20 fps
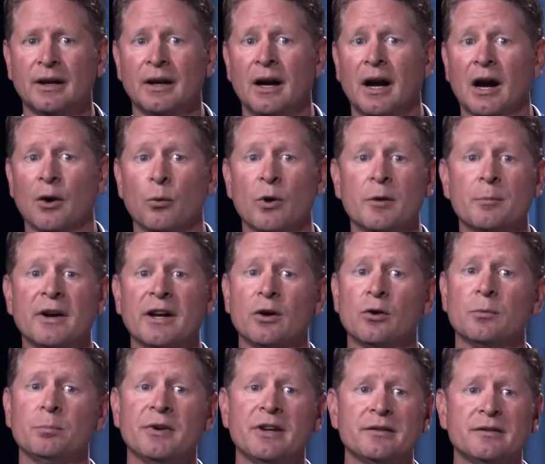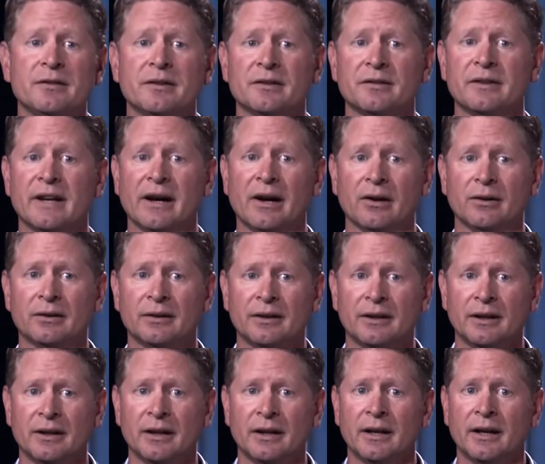I run my own business now,
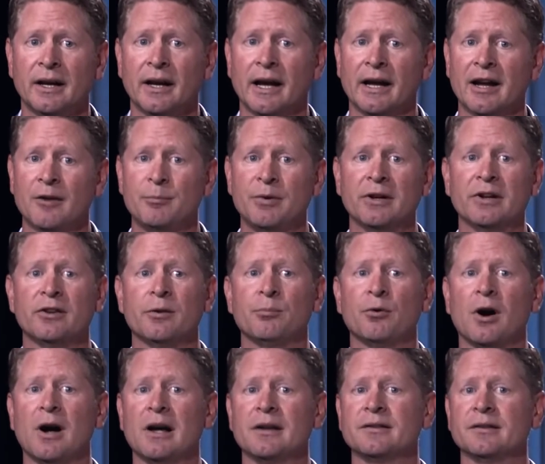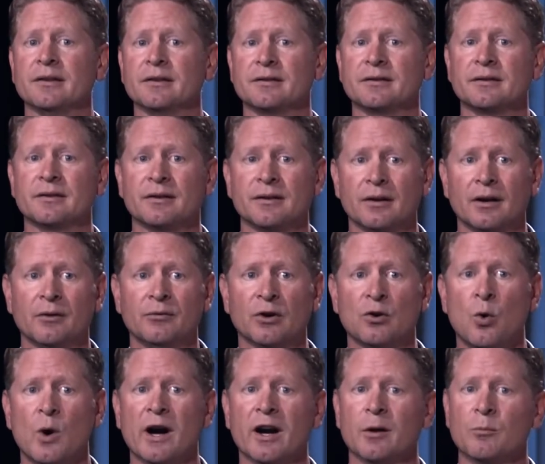and I've been in the process of
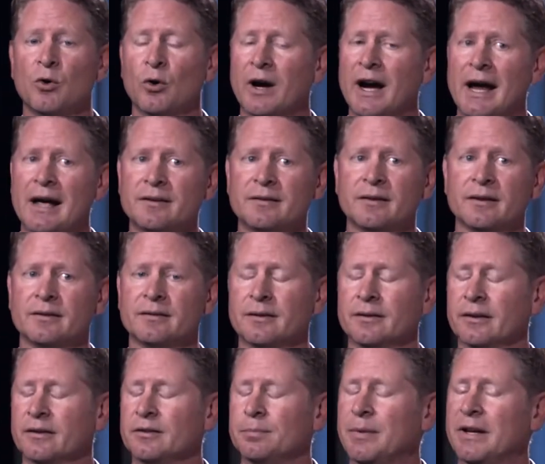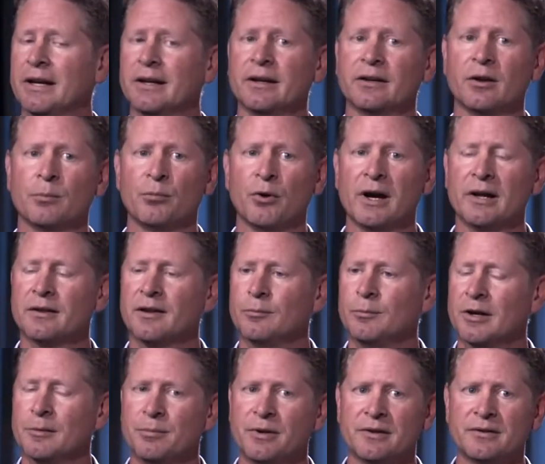acquiring more assets and expanding the breadth of
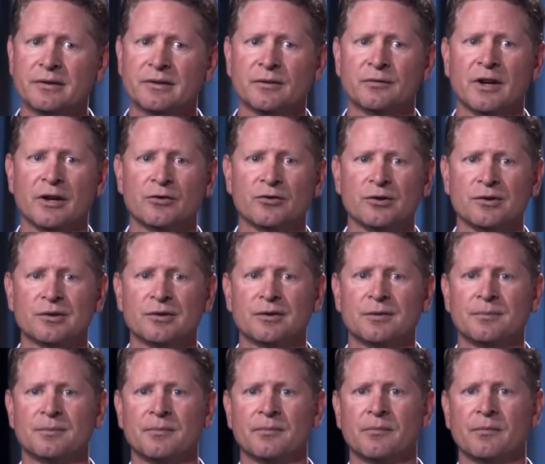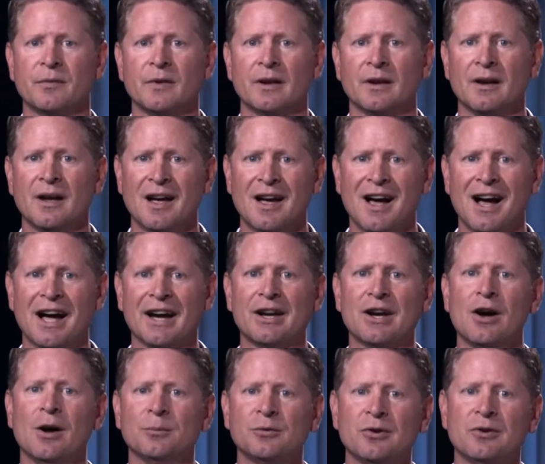my business ventures. I
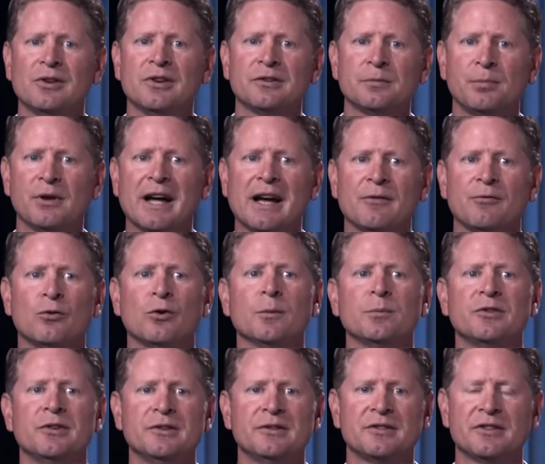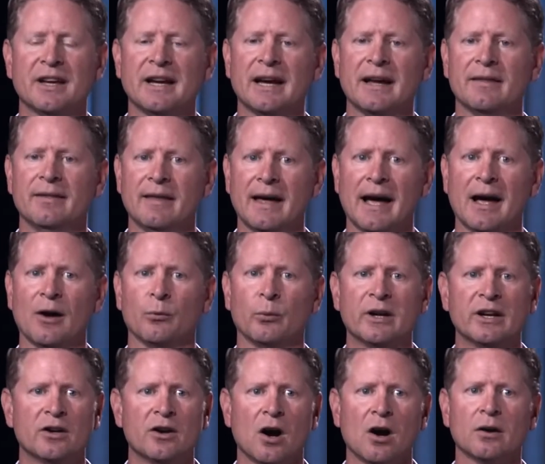come to this platform to say that
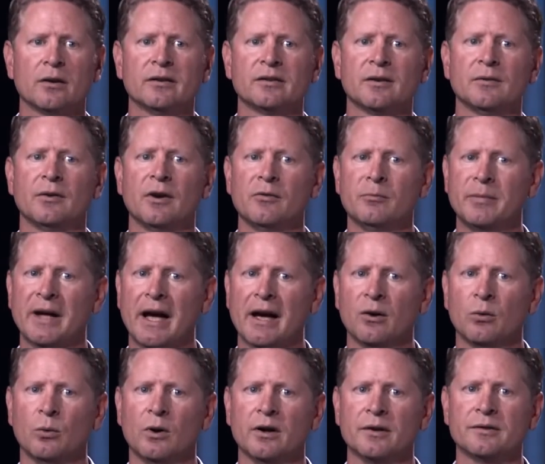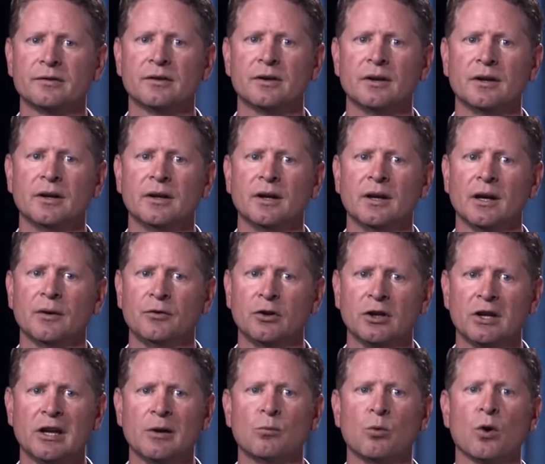regardless of how bad it was, if you
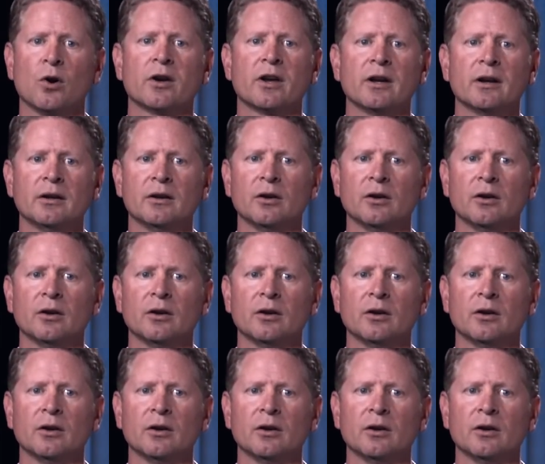keep working and